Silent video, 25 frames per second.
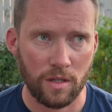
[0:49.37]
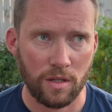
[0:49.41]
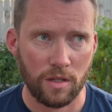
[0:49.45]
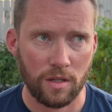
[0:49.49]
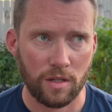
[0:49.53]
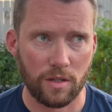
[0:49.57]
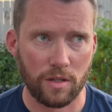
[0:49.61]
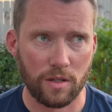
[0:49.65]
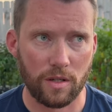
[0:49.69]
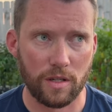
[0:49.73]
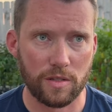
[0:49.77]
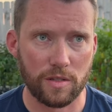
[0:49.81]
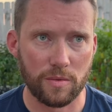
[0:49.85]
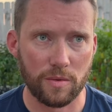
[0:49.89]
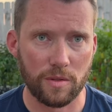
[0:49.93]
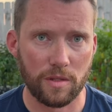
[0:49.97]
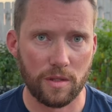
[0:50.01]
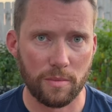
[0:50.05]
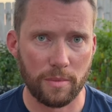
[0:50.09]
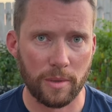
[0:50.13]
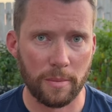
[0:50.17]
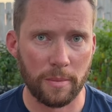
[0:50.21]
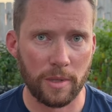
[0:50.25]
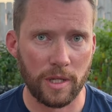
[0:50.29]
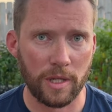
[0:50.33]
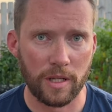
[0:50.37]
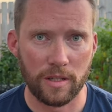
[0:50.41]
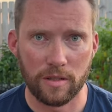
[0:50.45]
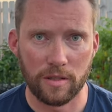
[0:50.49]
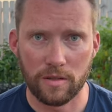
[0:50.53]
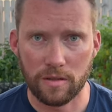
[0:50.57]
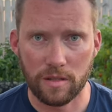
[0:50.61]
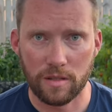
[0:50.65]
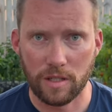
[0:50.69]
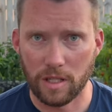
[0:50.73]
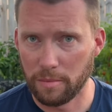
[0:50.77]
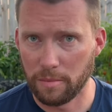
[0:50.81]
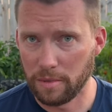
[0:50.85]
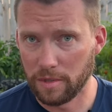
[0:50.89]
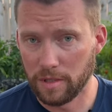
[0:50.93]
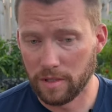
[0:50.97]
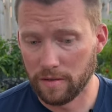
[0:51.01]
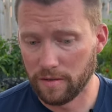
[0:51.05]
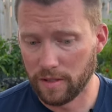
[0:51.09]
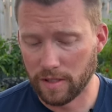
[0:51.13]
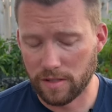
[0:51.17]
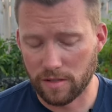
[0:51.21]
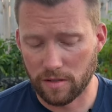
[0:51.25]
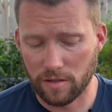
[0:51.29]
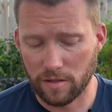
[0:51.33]
cross with the Poblano. I believe
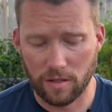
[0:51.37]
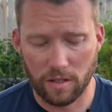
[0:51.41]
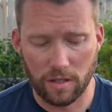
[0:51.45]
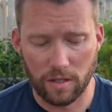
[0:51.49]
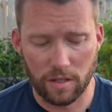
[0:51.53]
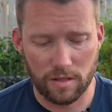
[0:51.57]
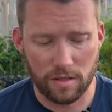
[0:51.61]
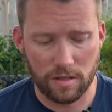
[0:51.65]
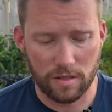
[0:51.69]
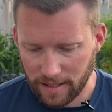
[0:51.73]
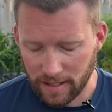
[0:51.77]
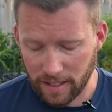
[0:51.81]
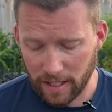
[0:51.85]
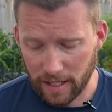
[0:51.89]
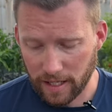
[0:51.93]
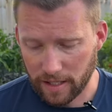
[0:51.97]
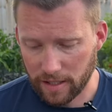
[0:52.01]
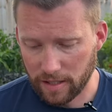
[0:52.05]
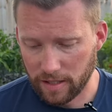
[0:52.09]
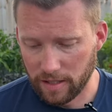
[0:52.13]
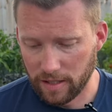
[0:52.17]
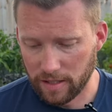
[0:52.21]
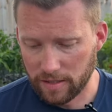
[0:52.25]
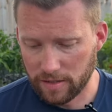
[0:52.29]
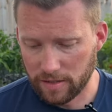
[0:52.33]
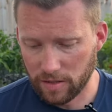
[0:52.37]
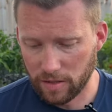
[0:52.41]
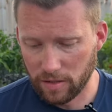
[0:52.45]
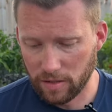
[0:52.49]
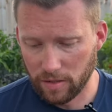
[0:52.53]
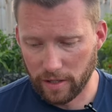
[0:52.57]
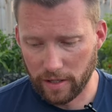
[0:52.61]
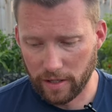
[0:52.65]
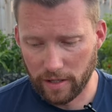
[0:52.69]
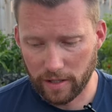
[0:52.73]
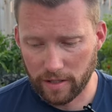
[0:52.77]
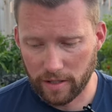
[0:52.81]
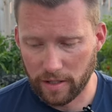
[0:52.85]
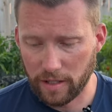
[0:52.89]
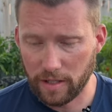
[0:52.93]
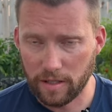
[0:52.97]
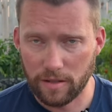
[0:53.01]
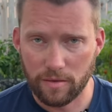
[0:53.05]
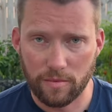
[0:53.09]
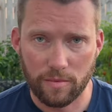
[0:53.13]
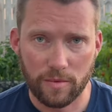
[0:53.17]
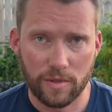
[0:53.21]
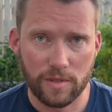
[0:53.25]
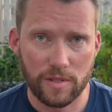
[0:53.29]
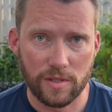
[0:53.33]
that's the cross. Yeah, so Eric
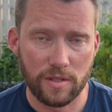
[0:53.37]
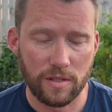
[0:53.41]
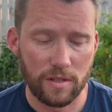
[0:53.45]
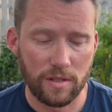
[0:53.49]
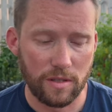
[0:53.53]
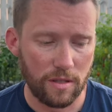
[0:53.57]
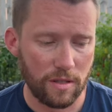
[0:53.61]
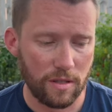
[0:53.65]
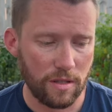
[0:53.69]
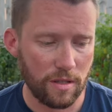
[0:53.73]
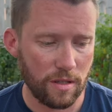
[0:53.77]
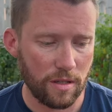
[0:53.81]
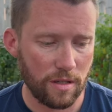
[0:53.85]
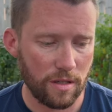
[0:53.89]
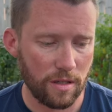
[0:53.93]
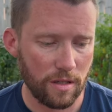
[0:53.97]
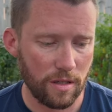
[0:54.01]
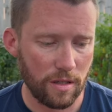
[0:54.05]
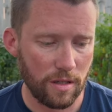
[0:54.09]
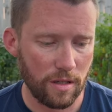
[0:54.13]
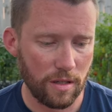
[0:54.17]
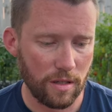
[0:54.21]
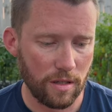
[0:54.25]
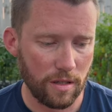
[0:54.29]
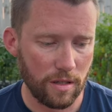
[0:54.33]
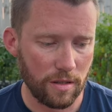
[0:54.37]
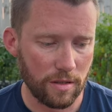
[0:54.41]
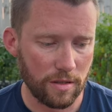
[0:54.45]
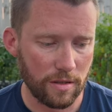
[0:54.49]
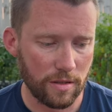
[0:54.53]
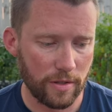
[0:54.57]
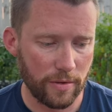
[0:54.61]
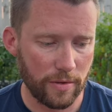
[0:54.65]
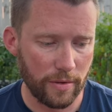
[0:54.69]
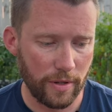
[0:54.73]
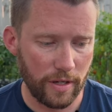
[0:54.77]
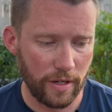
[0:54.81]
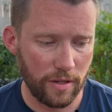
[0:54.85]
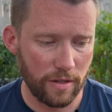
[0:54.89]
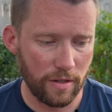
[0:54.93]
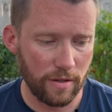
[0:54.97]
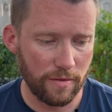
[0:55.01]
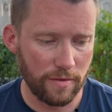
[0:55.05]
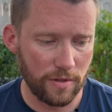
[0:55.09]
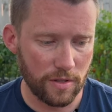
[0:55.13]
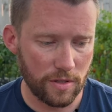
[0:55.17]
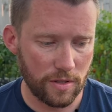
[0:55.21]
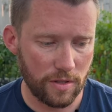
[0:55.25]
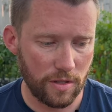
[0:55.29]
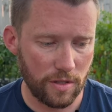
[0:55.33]
Knight was the uh, creator of
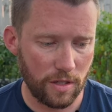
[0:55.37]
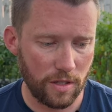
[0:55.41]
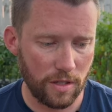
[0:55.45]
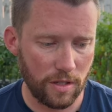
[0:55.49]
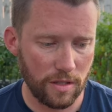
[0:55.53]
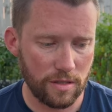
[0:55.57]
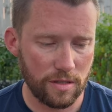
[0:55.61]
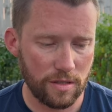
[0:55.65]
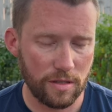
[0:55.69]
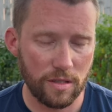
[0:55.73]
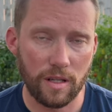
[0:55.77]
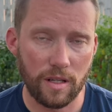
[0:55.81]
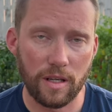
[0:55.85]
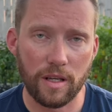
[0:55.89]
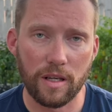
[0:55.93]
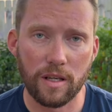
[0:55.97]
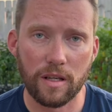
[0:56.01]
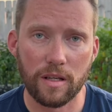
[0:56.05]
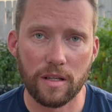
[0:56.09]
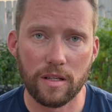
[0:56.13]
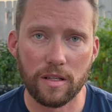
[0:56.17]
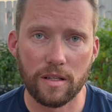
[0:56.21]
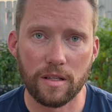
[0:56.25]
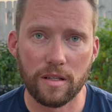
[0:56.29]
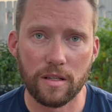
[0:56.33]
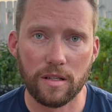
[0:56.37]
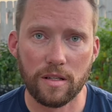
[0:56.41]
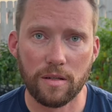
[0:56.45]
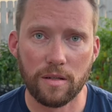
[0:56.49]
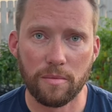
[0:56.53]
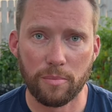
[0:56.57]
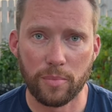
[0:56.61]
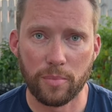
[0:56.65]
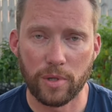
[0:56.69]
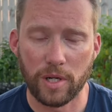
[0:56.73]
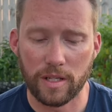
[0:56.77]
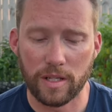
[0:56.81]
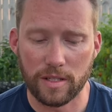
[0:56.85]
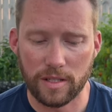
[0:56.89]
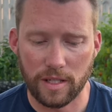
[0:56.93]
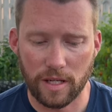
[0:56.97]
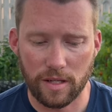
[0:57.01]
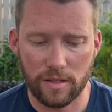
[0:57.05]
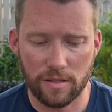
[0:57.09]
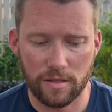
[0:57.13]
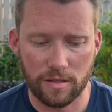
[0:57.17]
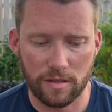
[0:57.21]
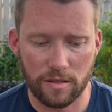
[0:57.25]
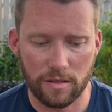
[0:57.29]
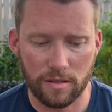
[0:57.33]
this cross, and Brian
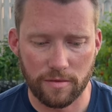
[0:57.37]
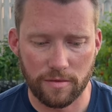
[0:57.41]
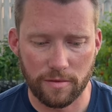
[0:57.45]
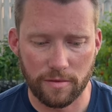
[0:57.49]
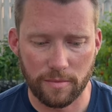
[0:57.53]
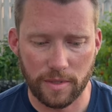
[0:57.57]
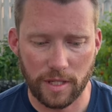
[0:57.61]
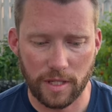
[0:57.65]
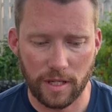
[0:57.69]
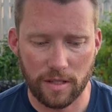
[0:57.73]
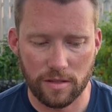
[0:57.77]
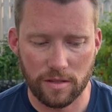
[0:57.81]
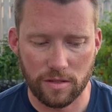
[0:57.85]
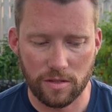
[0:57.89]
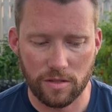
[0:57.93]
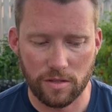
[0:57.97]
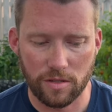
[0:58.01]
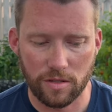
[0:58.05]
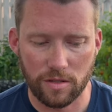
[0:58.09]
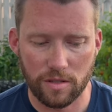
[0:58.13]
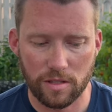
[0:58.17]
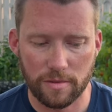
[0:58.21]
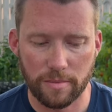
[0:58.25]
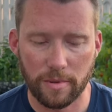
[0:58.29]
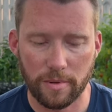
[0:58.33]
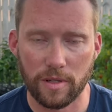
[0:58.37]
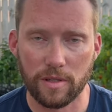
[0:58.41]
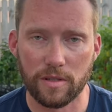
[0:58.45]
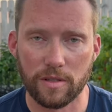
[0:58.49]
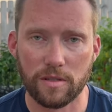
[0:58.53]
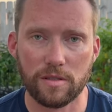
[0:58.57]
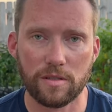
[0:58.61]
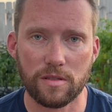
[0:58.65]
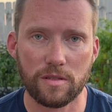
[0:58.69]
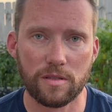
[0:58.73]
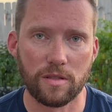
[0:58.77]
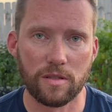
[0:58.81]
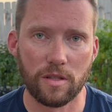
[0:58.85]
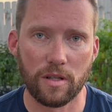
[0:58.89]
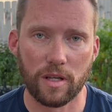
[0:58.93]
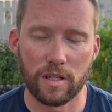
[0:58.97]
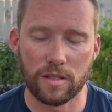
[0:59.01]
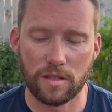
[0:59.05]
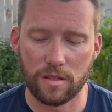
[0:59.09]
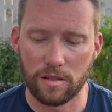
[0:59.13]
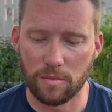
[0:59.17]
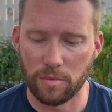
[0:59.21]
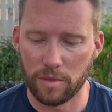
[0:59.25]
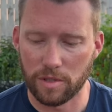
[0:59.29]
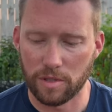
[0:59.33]
Townsend from Townsend Chili and Spice
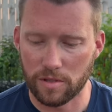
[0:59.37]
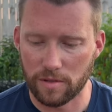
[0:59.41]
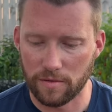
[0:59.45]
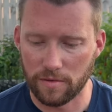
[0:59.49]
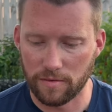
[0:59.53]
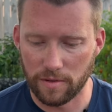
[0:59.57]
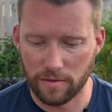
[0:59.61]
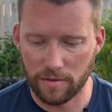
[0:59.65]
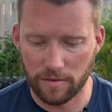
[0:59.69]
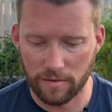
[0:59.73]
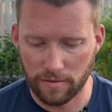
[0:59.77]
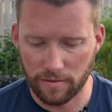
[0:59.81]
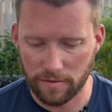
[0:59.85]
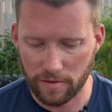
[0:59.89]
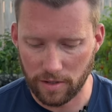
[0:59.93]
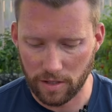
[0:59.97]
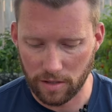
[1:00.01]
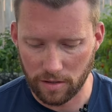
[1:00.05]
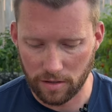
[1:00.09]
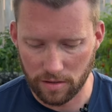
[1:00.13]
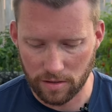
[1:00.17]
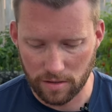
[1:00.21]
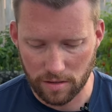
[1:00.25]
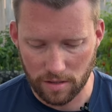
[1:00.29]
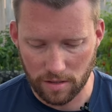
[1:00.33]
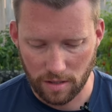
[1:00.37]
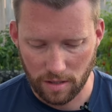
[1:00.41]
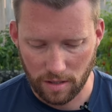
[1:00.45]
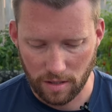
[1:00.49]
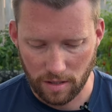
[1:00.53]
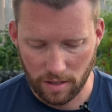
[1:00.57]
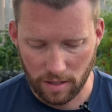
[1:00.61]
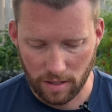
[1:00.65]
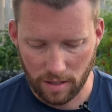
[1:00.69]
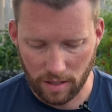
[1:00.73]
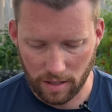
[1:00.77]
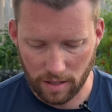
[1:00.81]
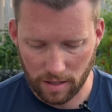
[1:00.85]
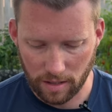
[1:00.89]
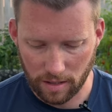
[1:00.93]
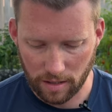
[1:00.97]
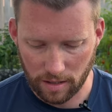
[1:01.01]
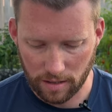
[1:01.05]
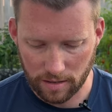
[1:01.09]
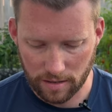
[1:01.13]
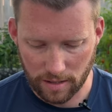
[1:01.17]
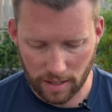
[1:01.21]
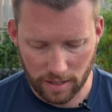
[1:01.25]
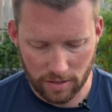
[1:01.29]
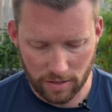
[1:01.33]
selected a bunch of different phenos
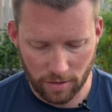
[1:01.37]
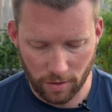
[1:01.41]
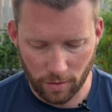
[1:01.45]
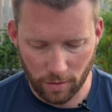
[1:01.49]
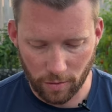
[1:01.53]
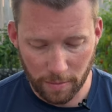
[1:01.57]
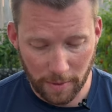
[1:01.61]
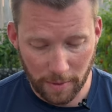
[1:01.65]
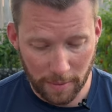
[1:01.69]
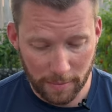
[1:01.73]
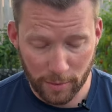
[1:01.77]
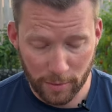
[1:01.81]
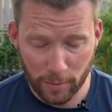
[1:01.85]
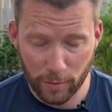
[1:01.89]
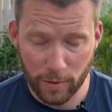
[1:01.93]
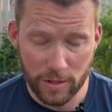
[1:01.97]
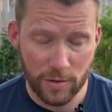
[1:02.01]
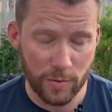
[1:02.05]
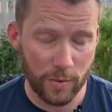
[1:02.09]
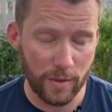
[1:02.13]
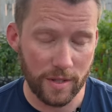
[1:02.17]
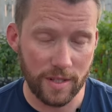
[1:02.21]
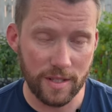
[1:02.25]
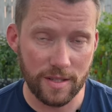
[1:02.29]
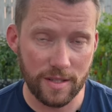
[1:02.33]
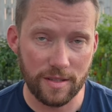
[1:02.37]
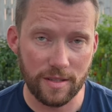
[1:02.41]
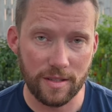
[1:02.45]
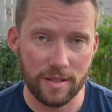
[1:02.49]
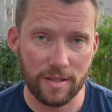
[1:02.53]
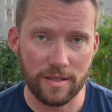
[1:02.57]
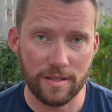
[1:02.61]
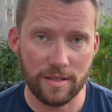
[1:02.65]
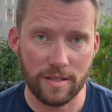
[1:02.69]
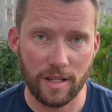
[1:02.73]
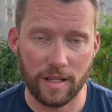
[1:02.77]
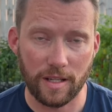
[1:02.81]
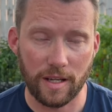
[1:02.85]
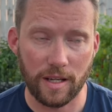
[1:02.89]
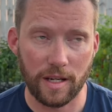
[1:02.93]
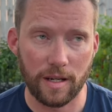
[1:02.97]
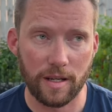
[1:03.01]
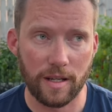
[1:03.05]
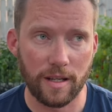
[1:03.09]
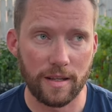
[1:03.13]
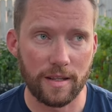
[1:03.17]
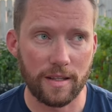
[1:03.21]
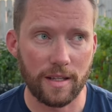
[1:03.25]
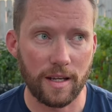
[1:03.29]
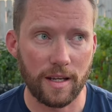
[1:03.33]
and I don't remember which one this is. I kind
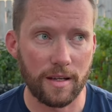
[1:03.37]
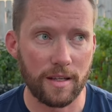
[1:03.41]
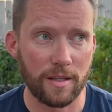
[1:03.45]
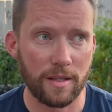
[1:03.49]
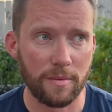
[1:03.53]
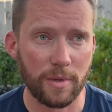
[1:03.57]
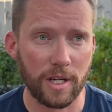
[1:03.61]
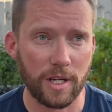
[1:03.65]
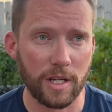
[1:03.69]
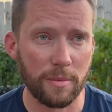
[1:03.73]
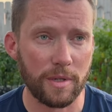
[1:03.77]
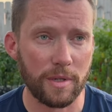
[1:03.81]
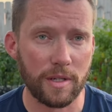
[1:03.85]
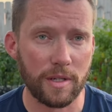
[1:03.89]
of I think I, it might have been